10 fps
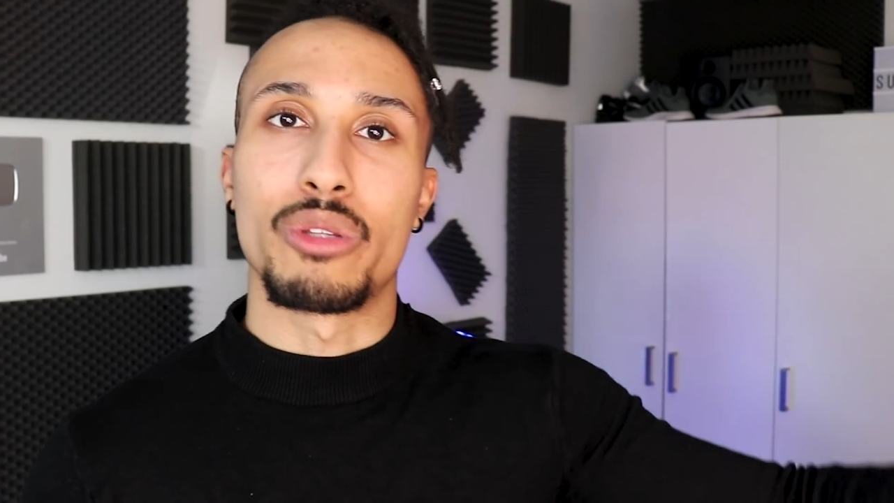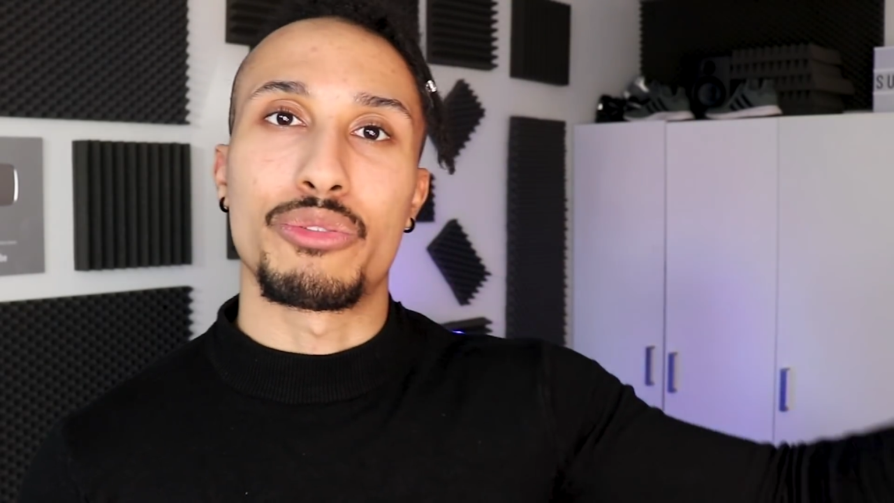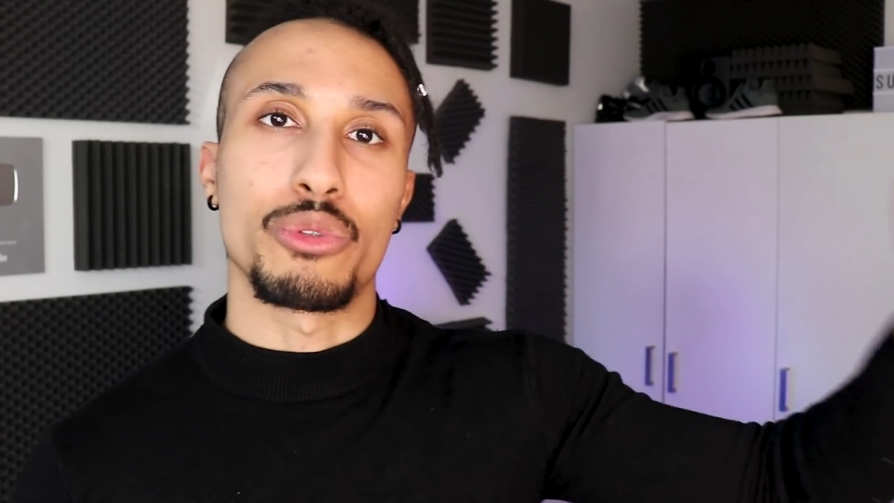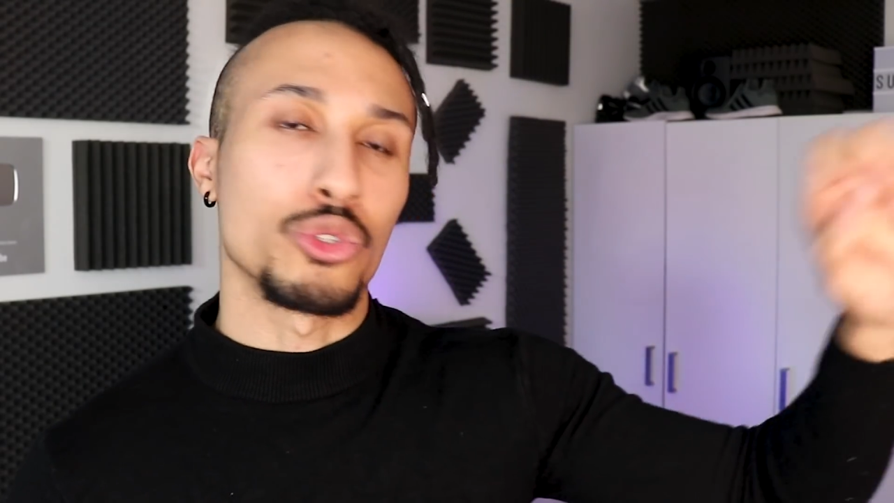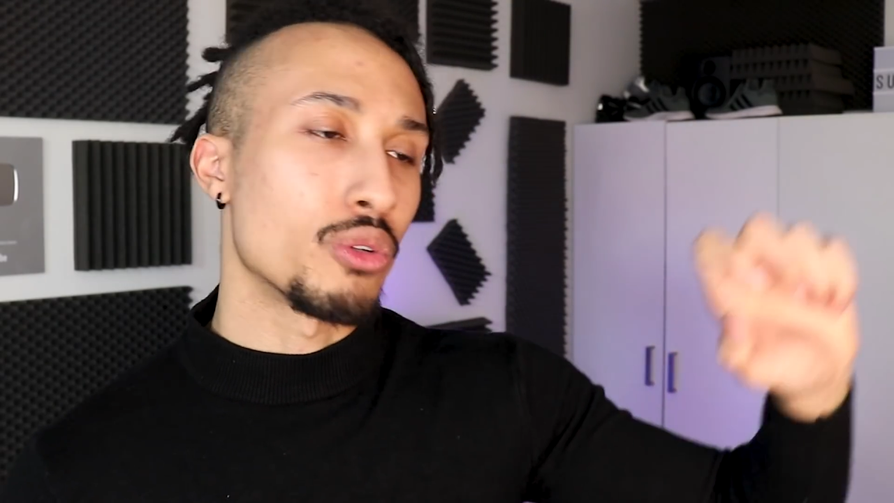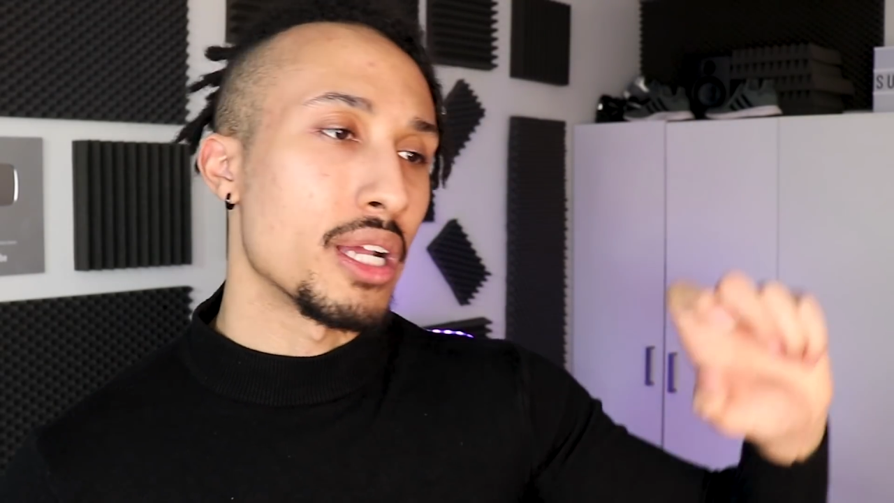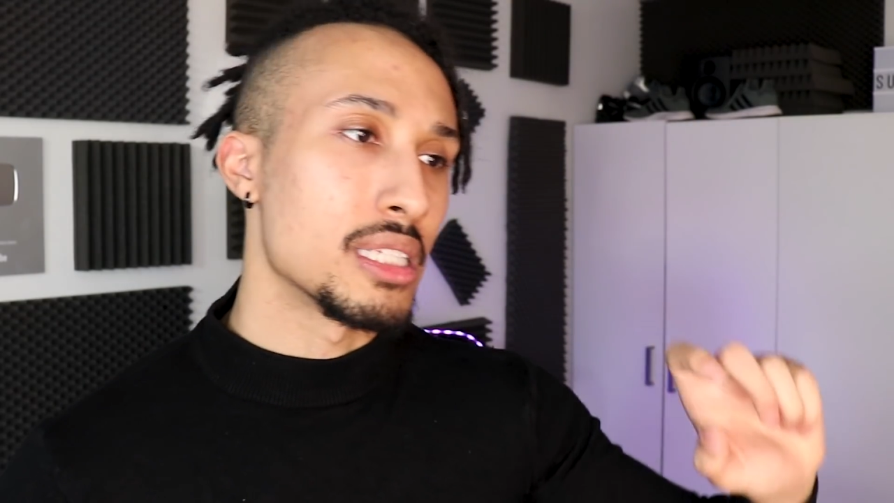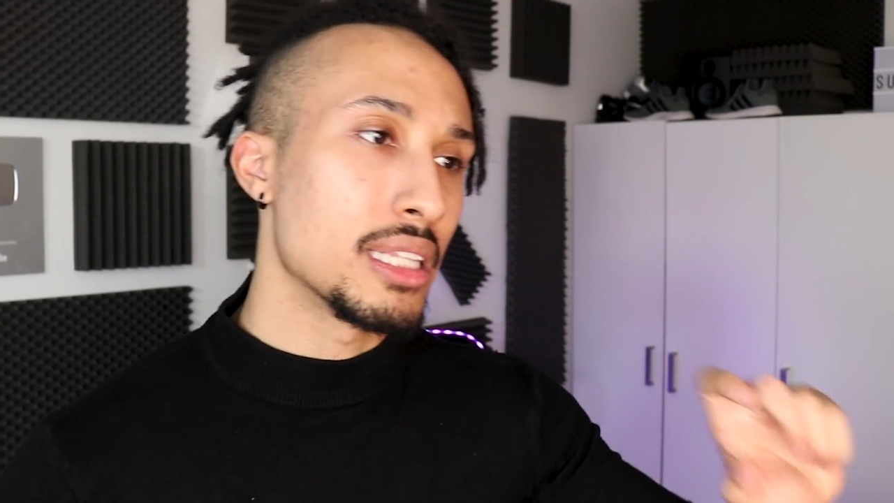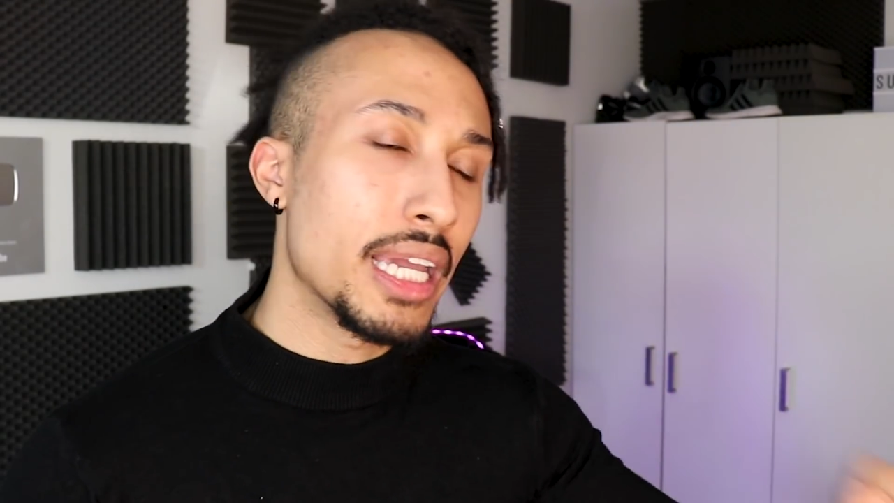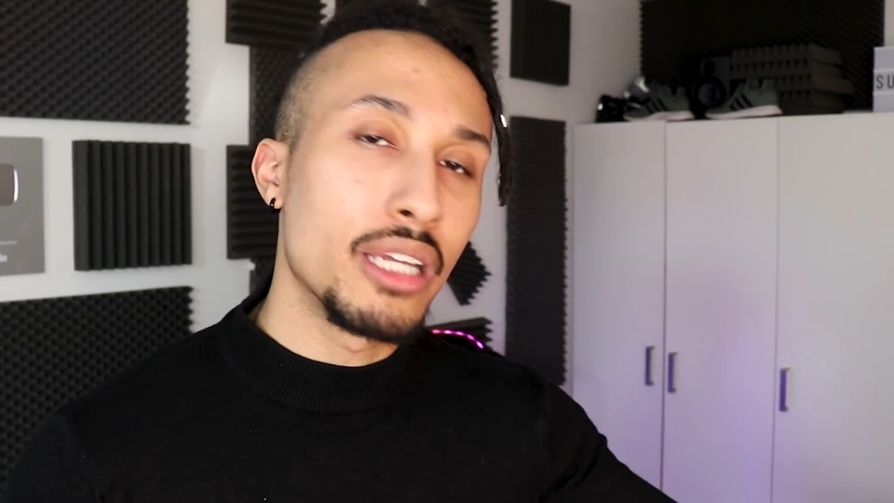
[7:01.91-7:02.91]
with full
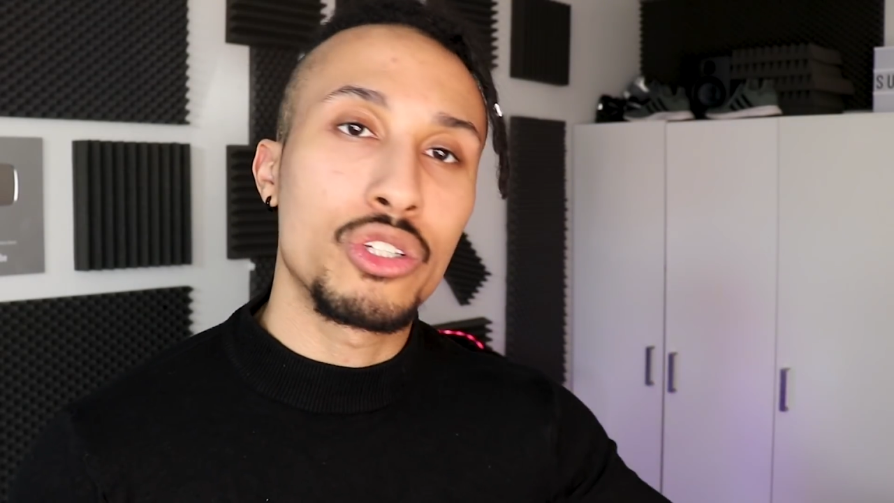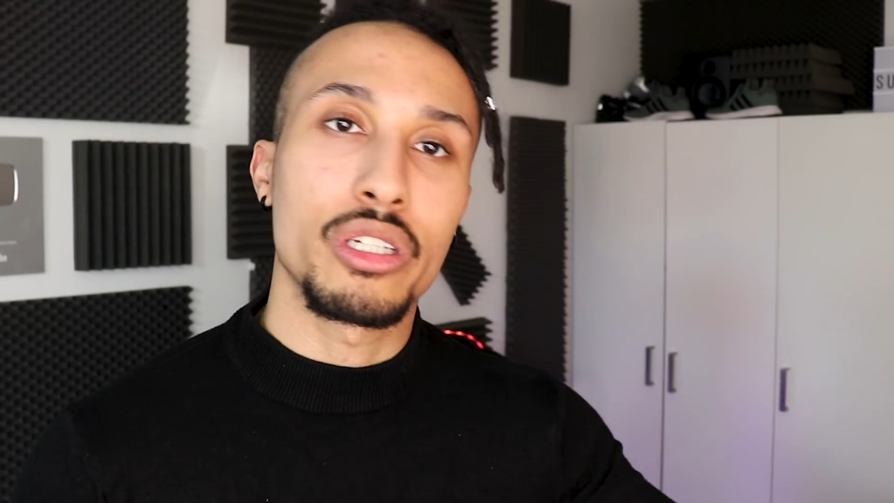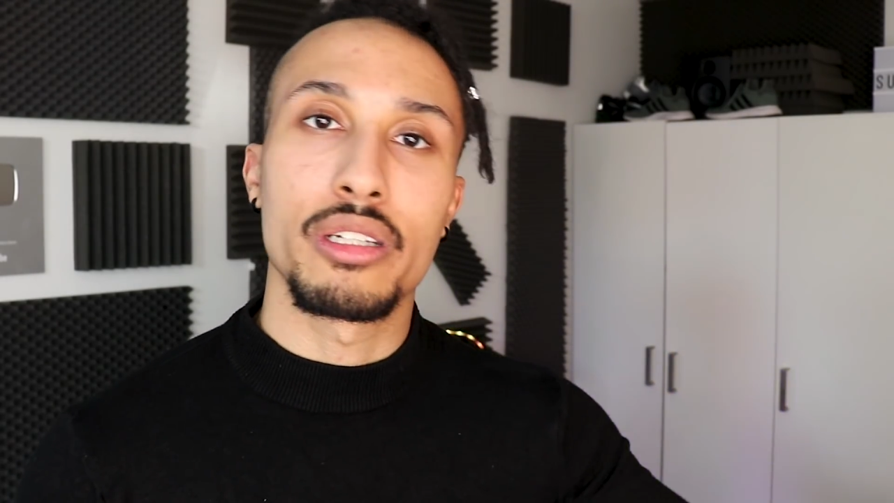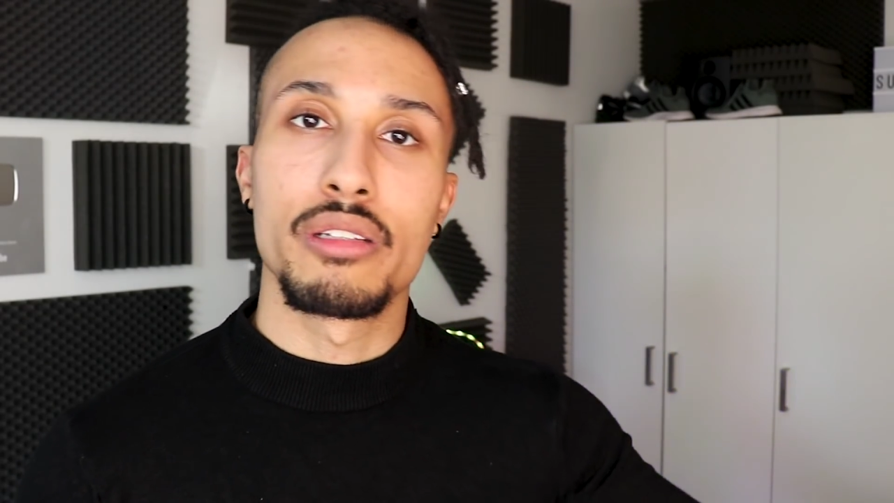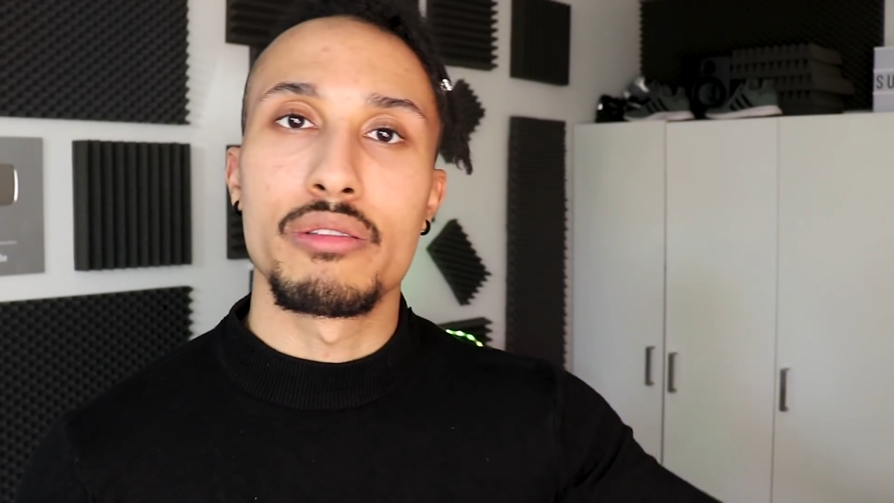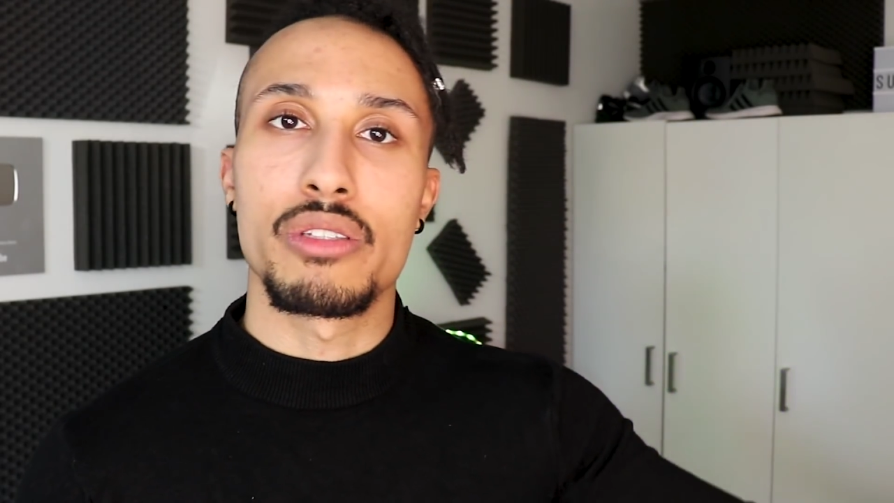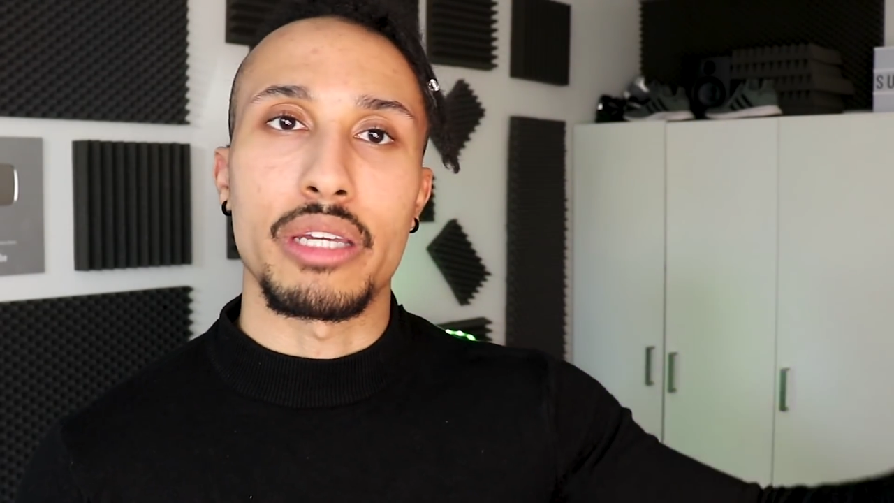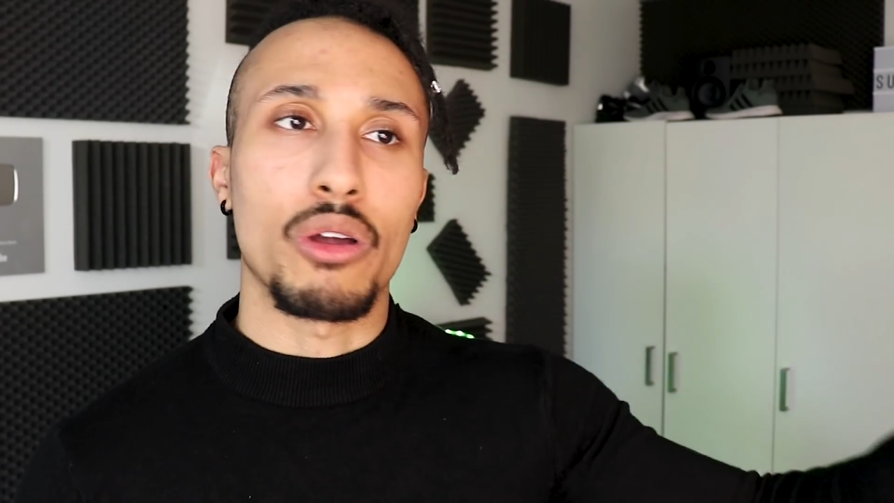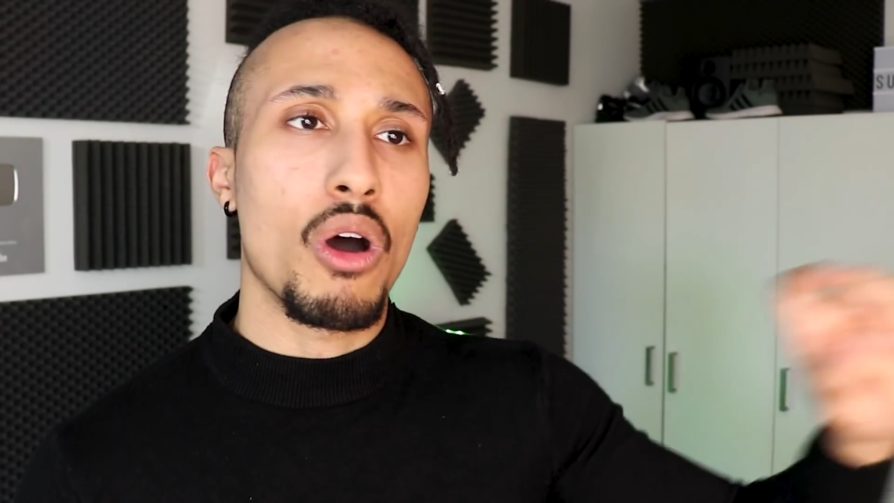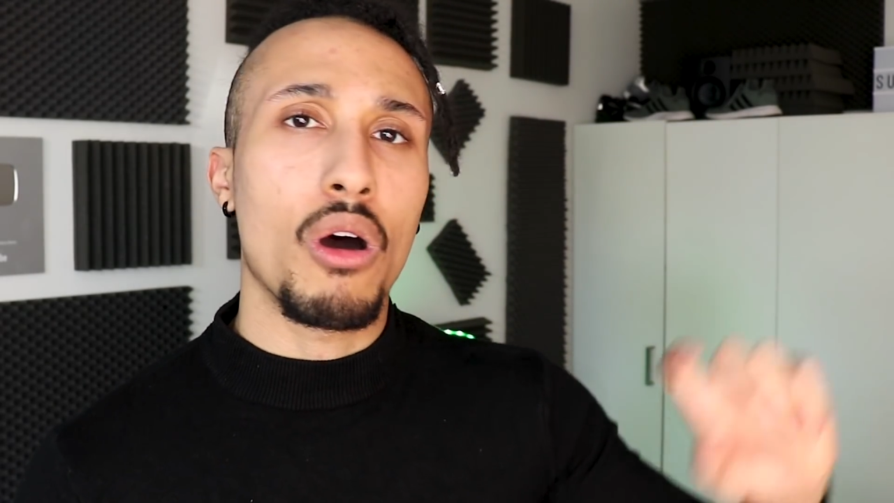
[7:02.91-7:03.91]
translations and